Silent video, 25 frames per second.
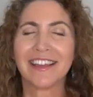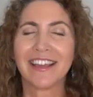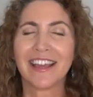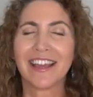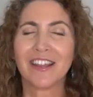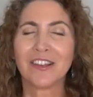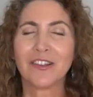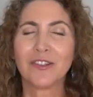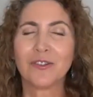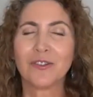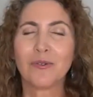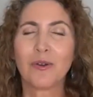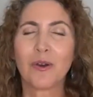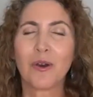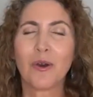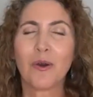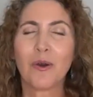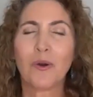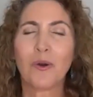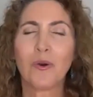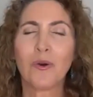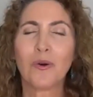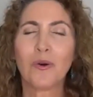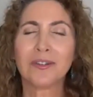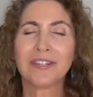and you
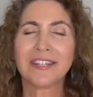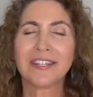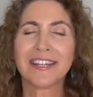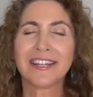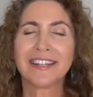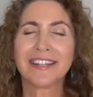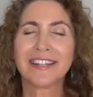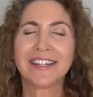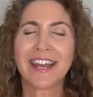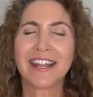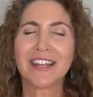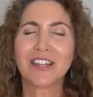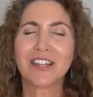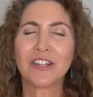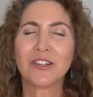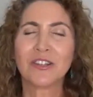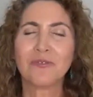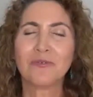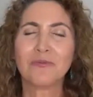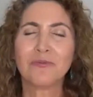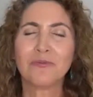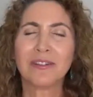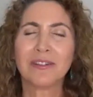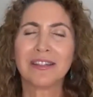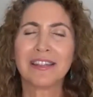hold it and
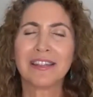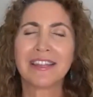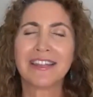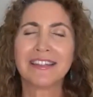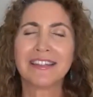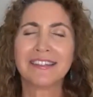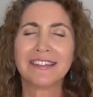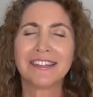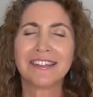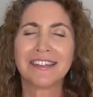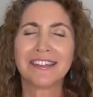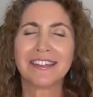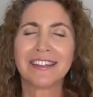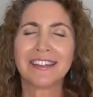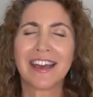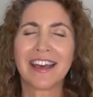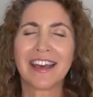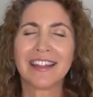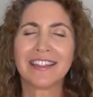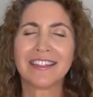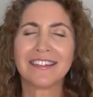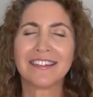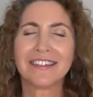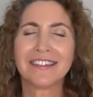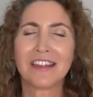you release it
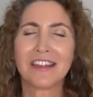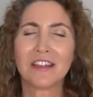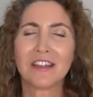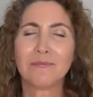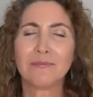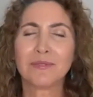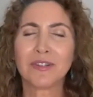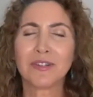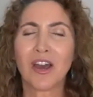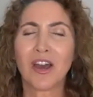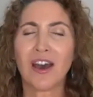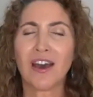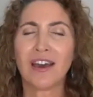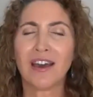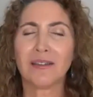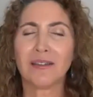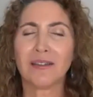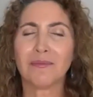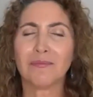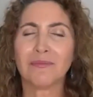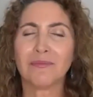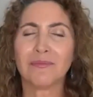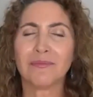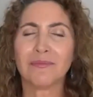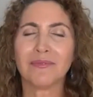at the same
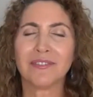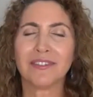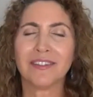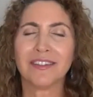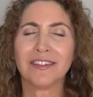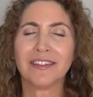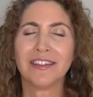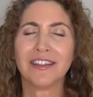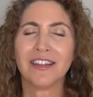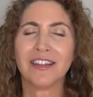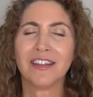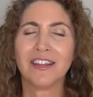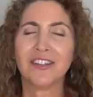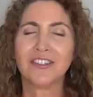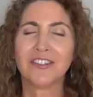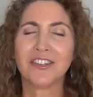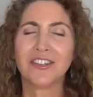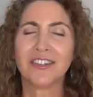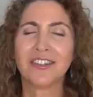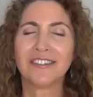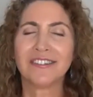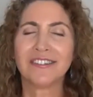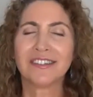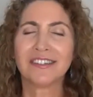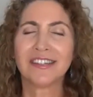time,
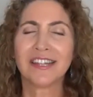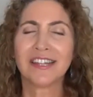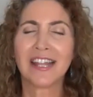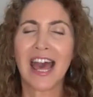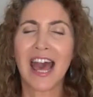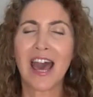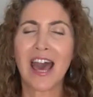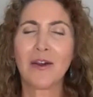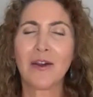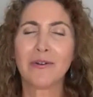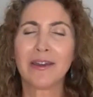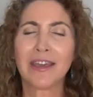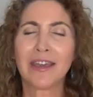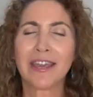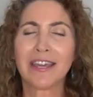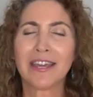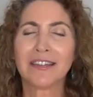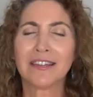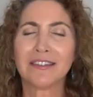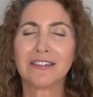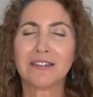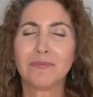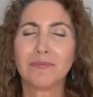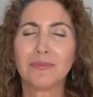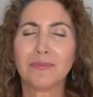just allowing
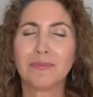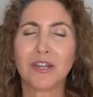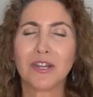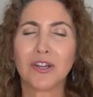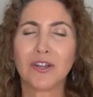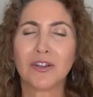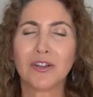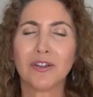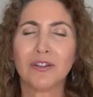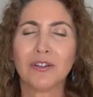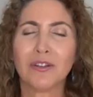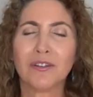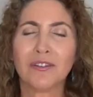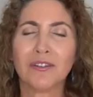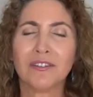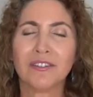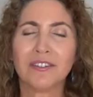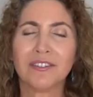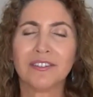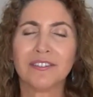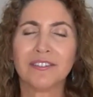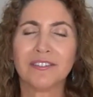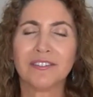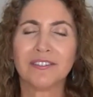it to be heard,